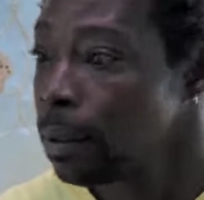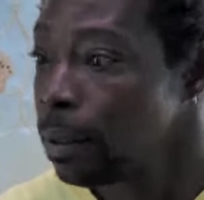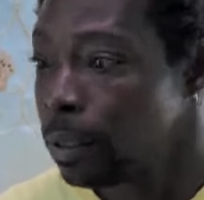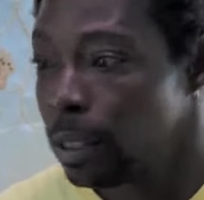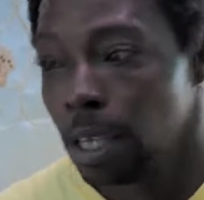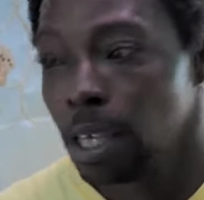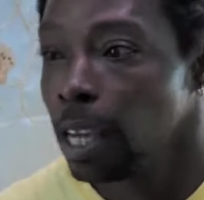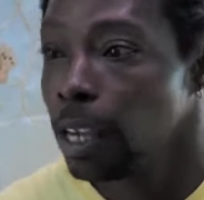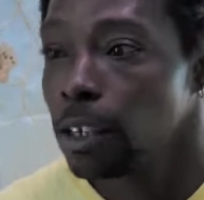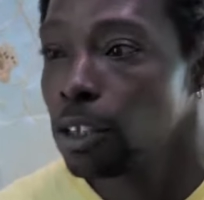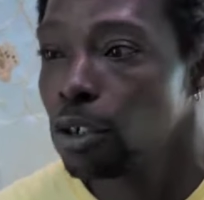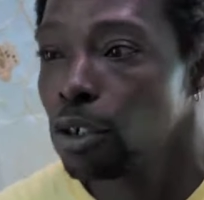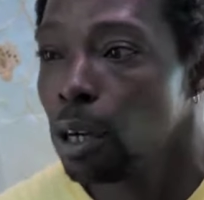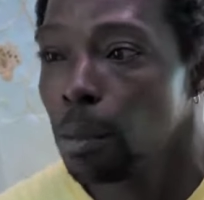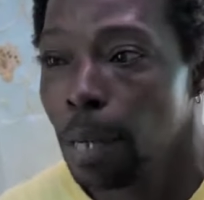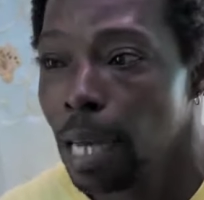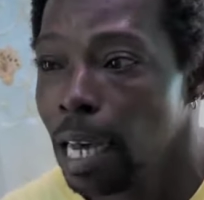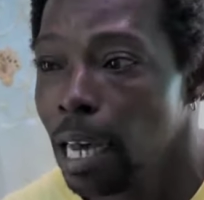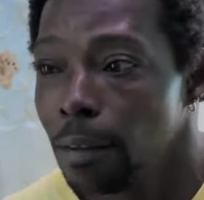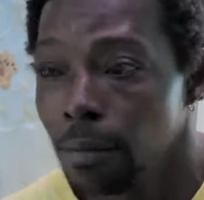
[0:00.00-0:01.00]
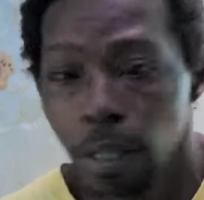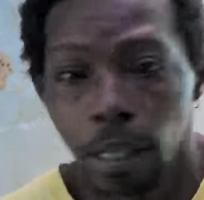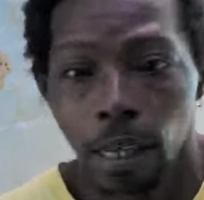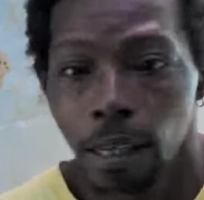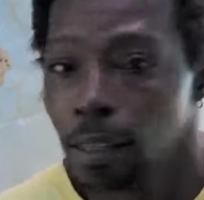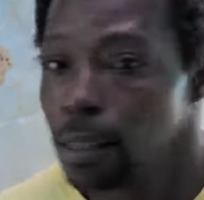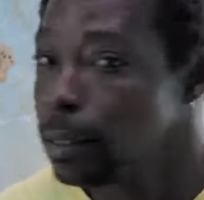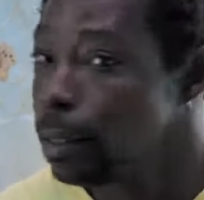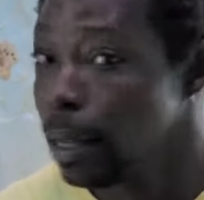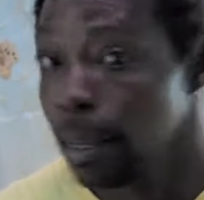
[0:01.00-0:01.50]
To get a job, I have to
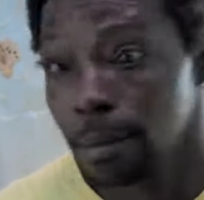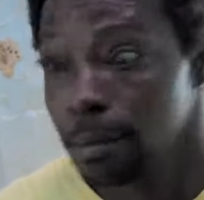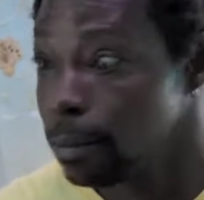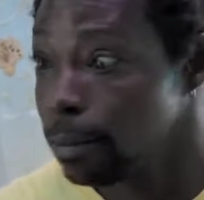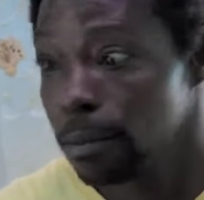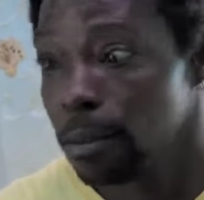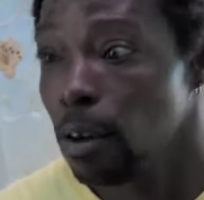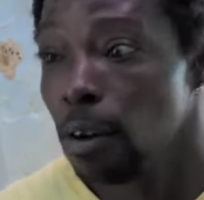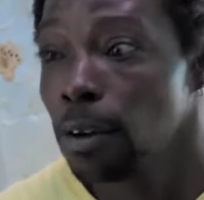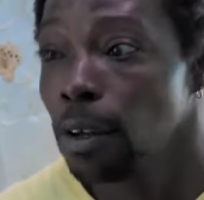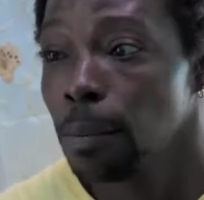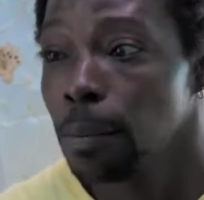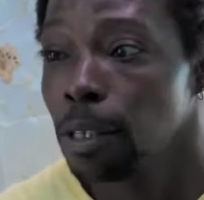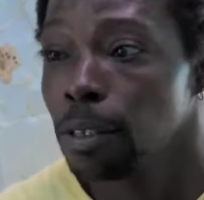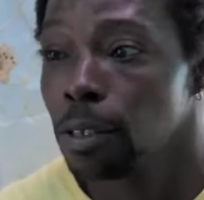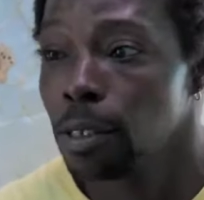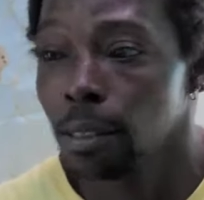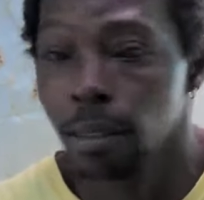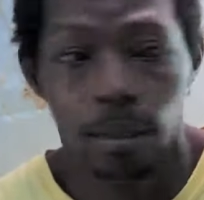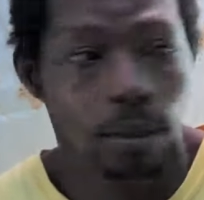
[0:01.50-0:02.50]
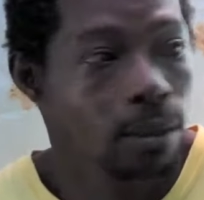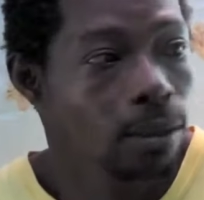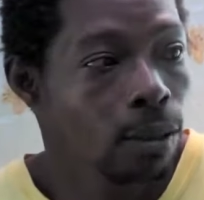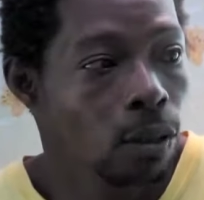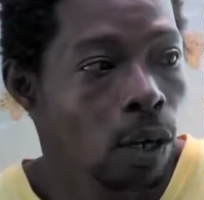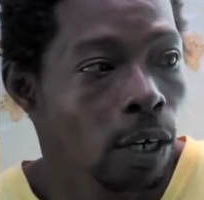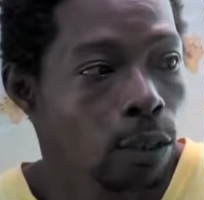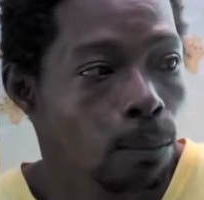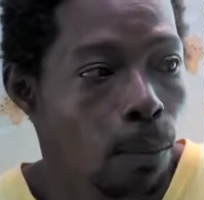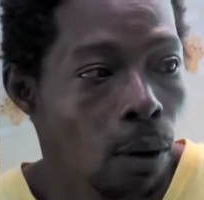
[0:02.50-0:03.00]
get documents. You know, I was